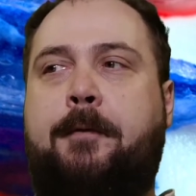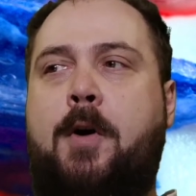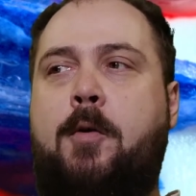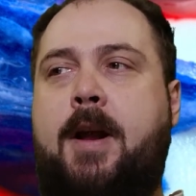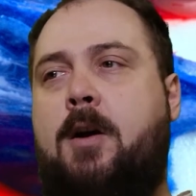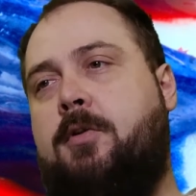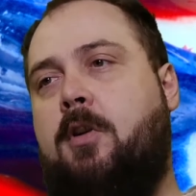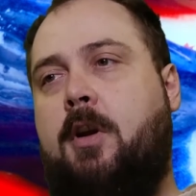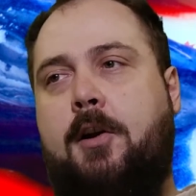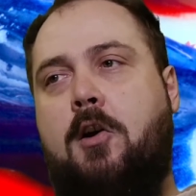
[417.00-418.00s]
phone out and
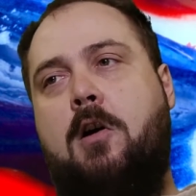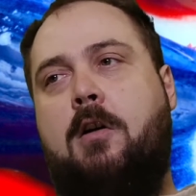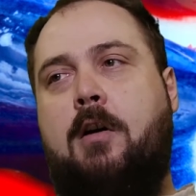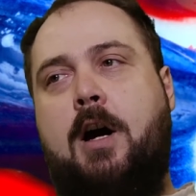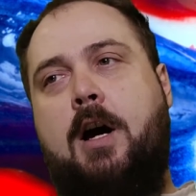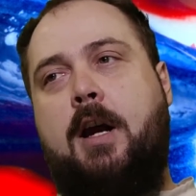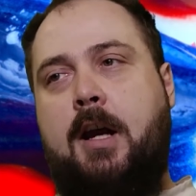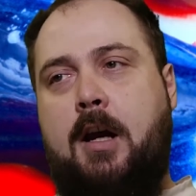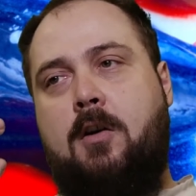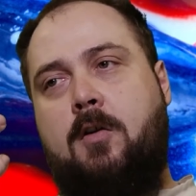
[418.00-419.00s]
you're like, oh, hi,
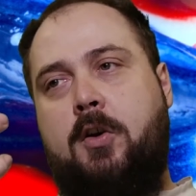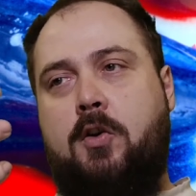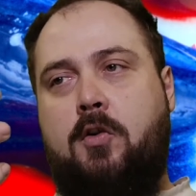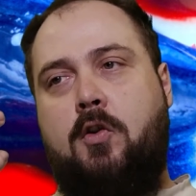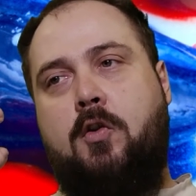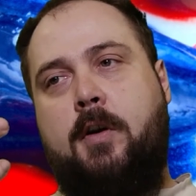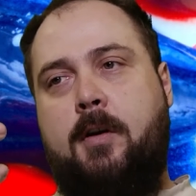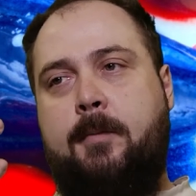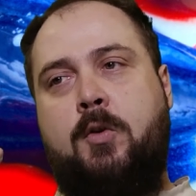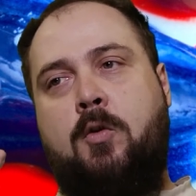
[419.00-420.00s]
how are you doing?
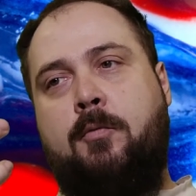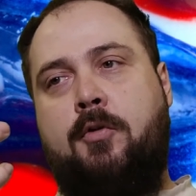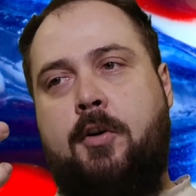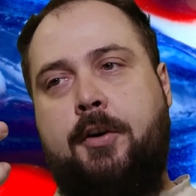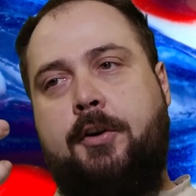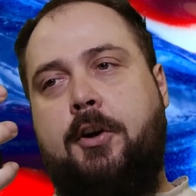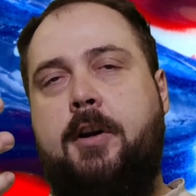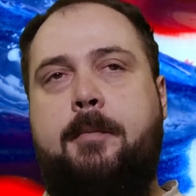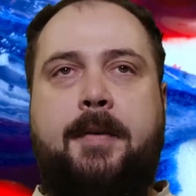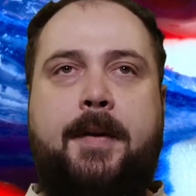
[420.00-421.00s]
I'm doing pretty
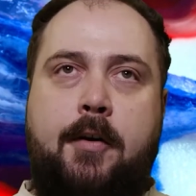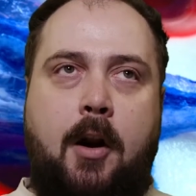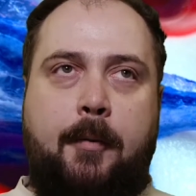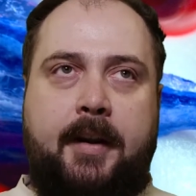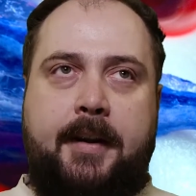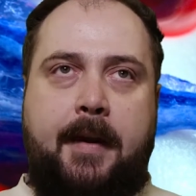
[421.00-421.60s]
good. But they're not really